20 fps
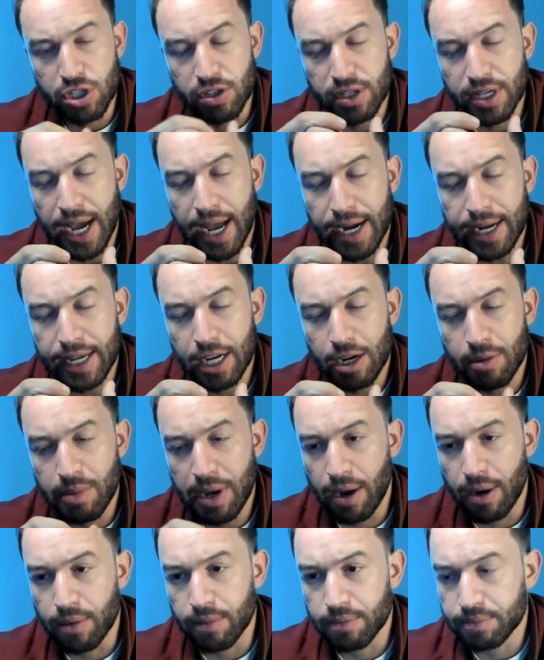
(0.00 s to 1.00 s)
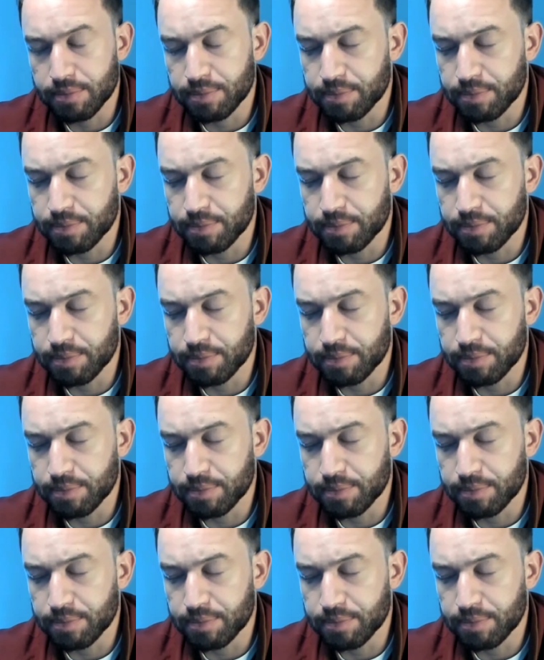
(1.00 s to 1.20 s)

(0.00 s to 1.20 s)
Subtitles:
You got to get them out.